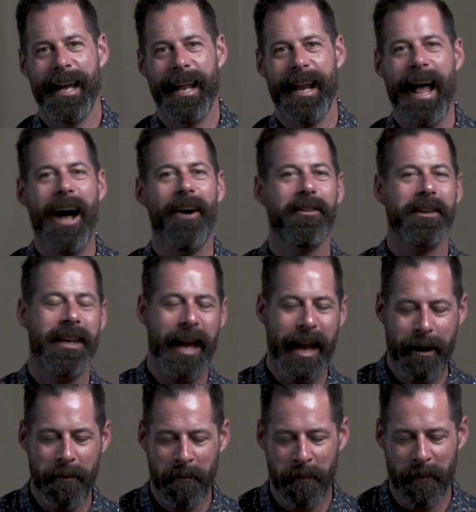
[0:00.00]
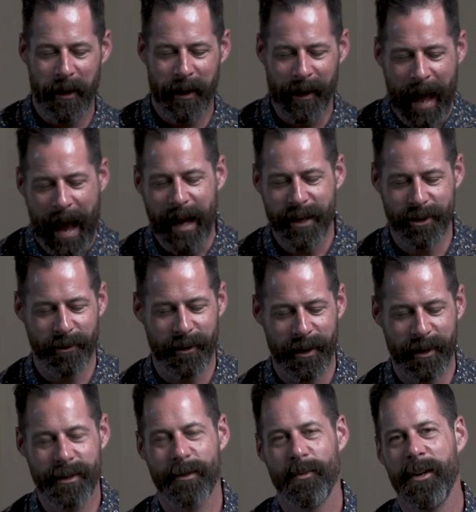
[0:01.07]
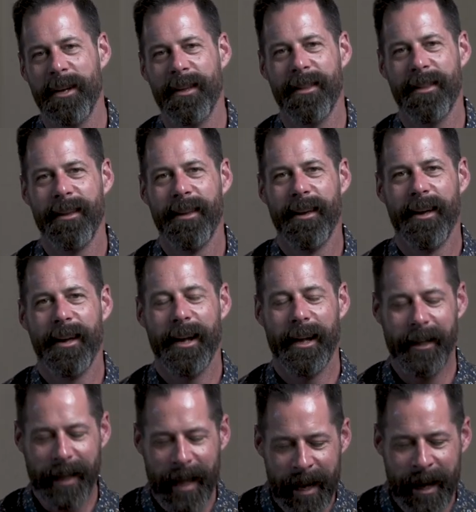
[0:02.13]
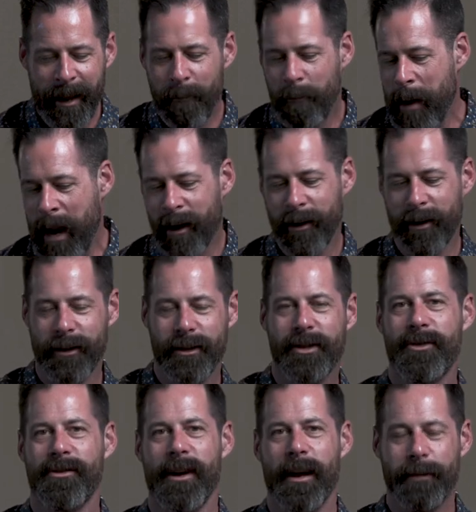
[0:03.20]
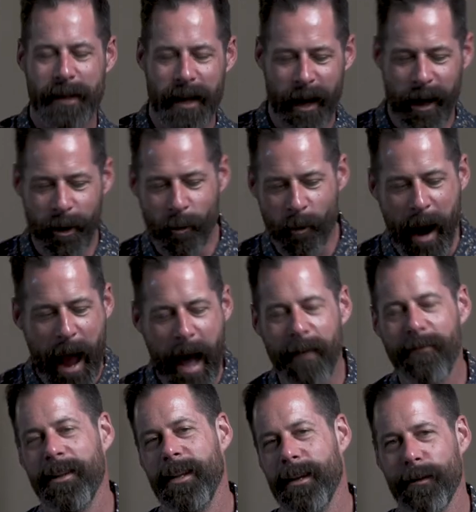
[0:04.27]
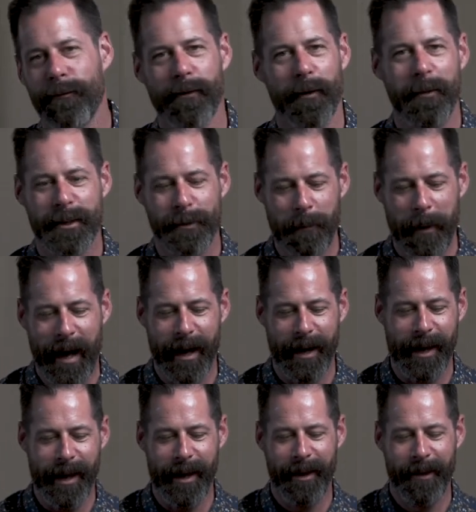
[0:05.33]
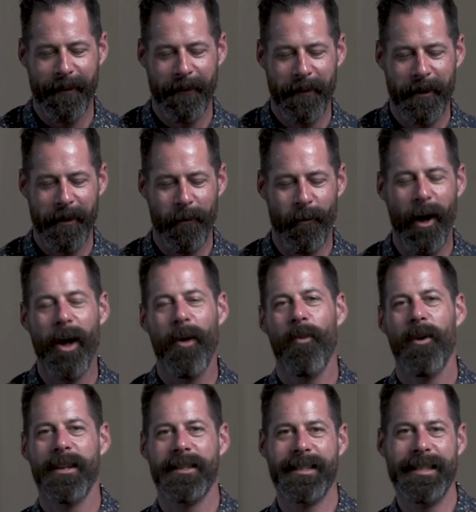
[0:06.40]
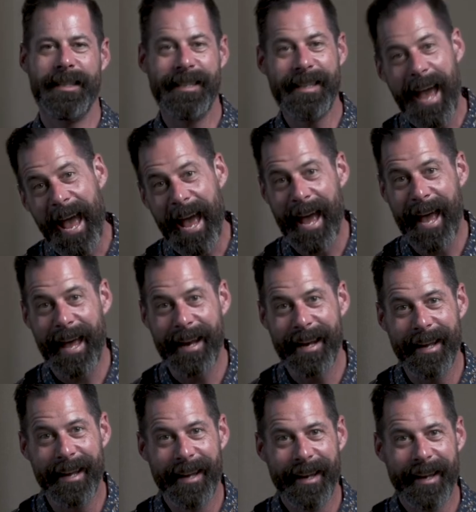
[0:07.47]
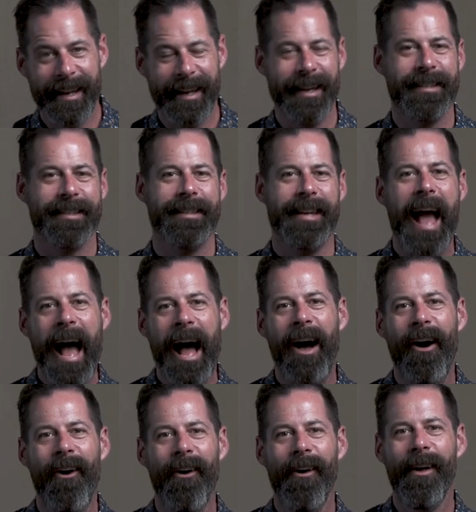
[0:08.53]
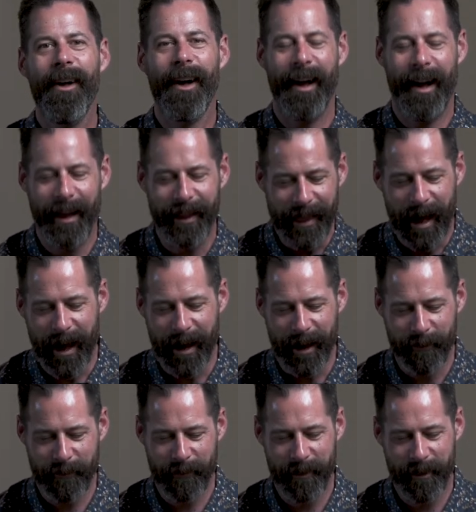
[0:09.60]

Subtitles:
and out came Lazarus with linen burial strips unraveling from his body. What was dead is now alive.